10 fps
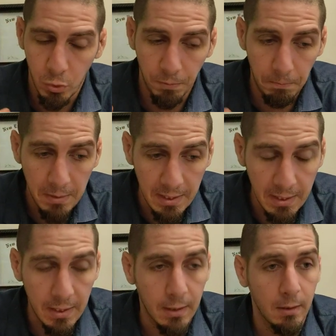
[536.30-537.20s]
to
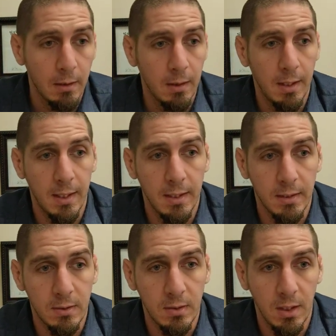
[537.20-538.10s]
me,
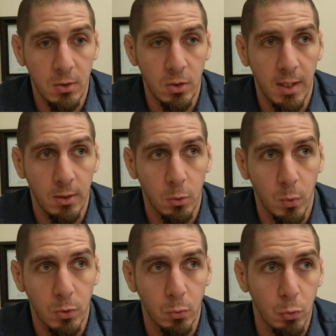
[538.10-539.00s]
as educators,
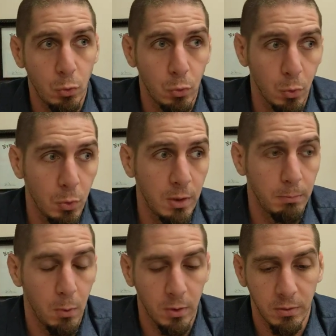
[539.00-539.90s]
what's truly
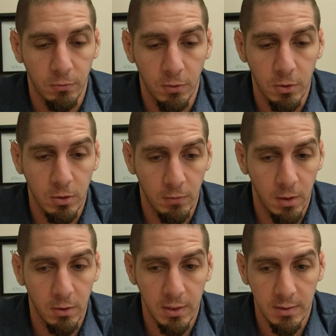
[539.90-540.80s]
important, first of
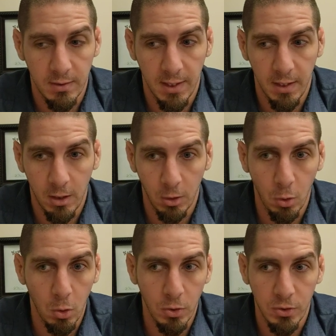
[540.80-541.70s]
all, is that our
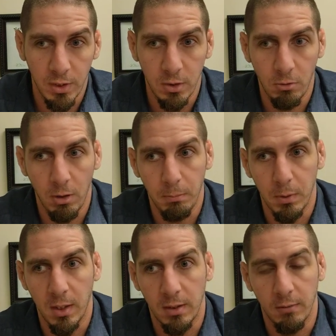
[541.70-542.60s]
goal is not to create
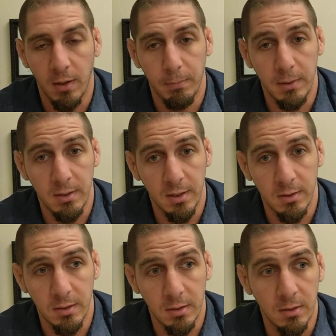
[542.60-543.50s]
productive, happy
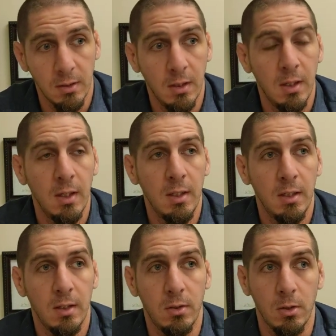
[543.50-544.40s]
citizens.
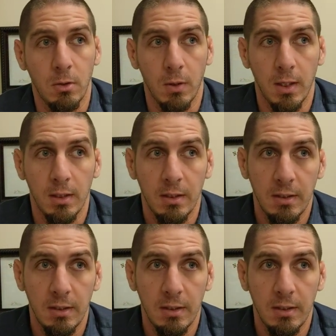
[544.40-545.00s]
It's to create